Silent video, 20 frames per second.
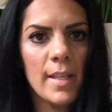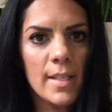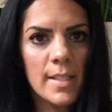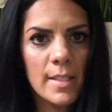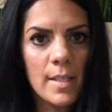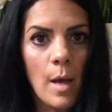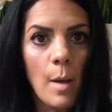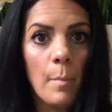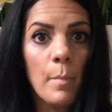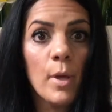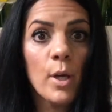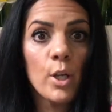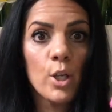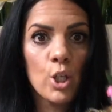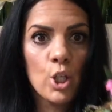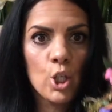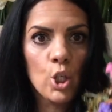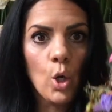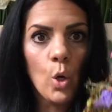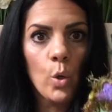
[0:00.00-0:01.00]
this, I'm going
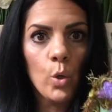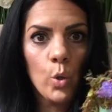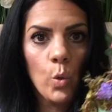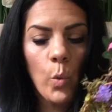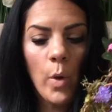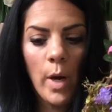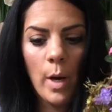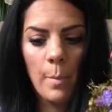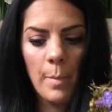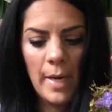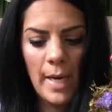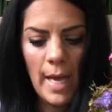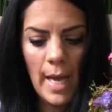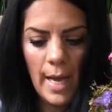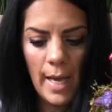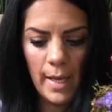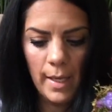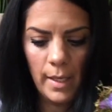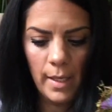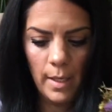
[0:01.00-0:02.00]
to show you where I'm going to
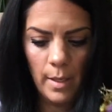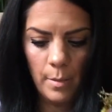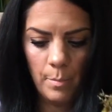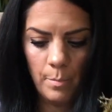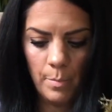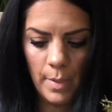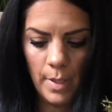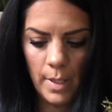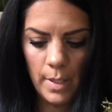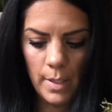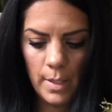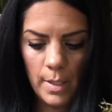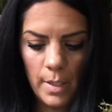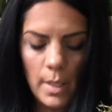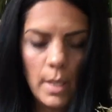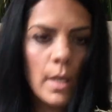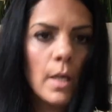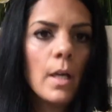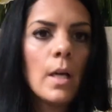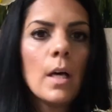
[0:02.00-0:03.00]
hang it, but
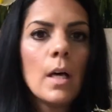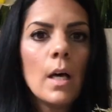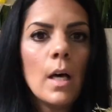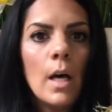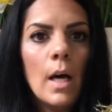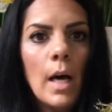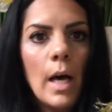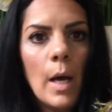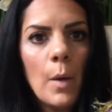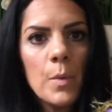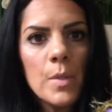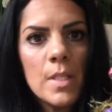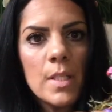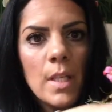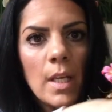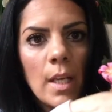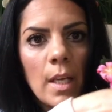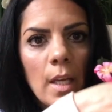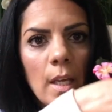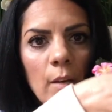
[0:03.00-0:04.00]
I was
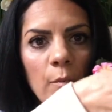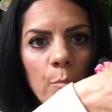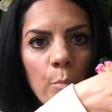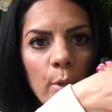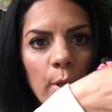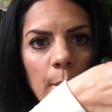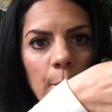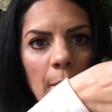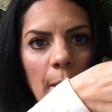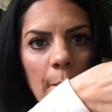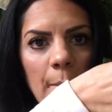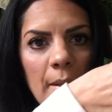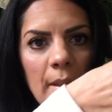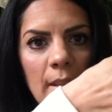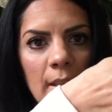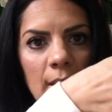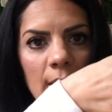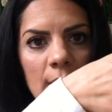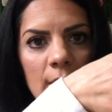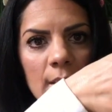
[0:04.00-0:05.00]
thinking of putting maybe
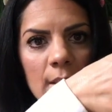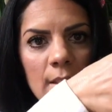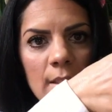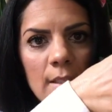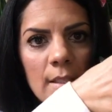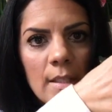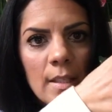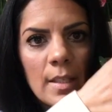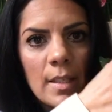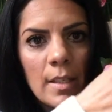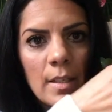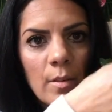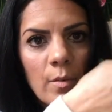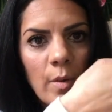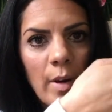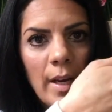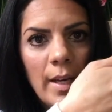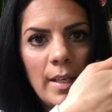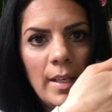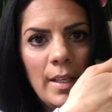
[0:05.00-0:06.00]
this
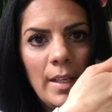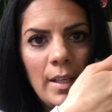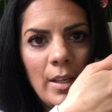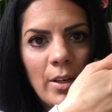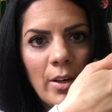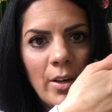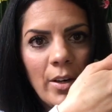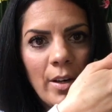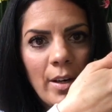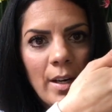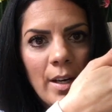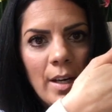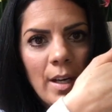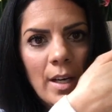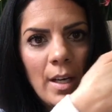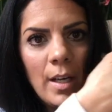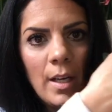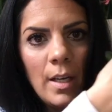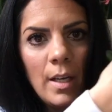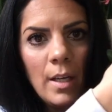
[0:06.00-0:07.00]
right here.
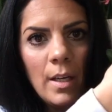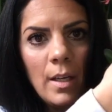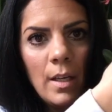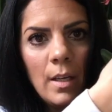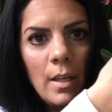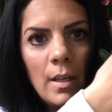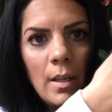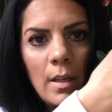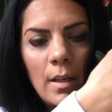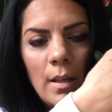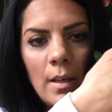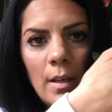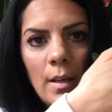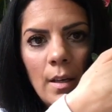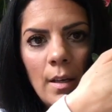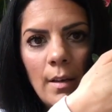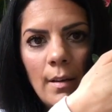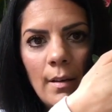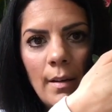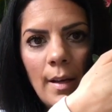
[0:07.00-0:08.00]

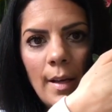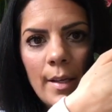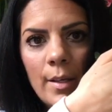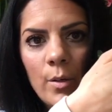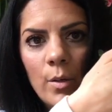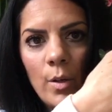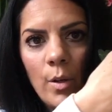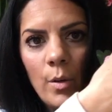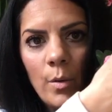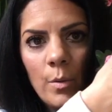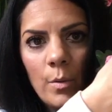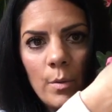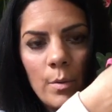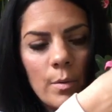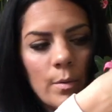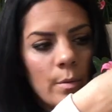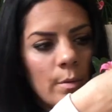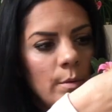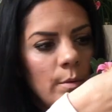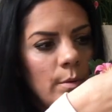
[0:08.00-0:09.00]
I don't know,
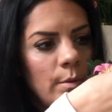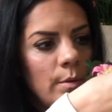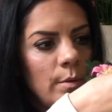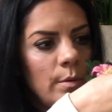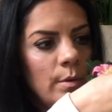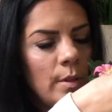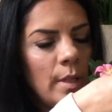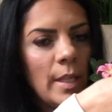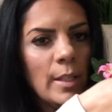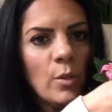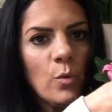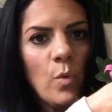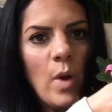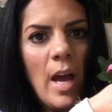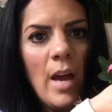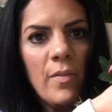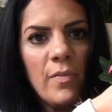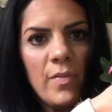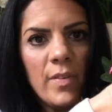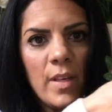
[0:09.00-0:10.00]
like the
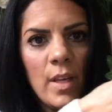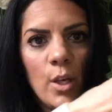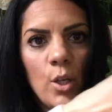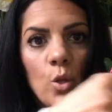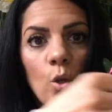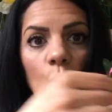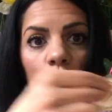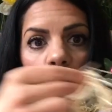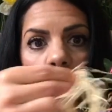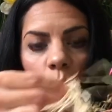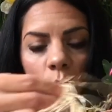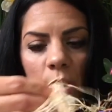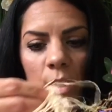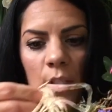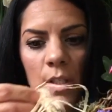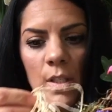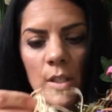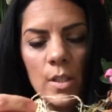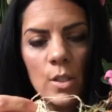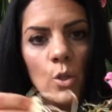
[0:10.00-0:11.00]
raffia. You could use
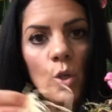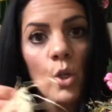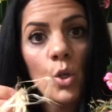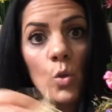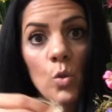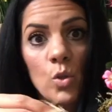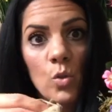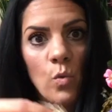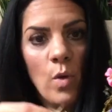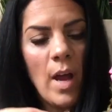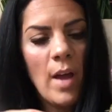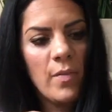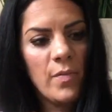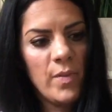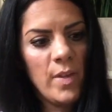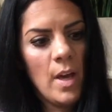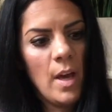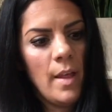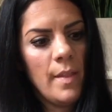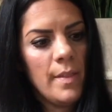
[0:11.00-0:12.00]
this, you could use the
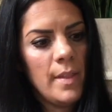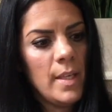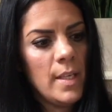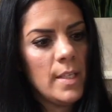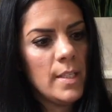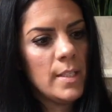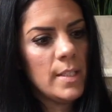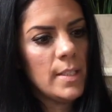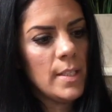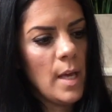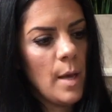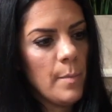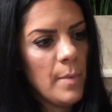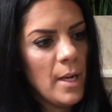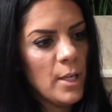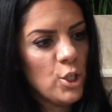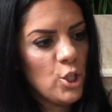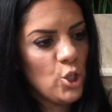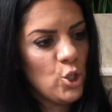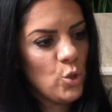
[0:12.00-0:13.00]
raffia on this. I'm
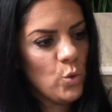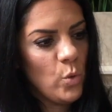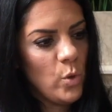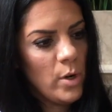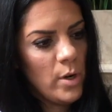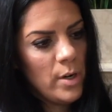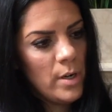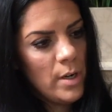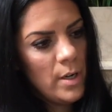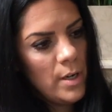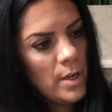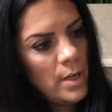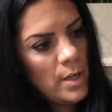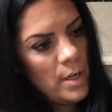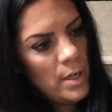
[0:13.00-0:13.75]
not sure.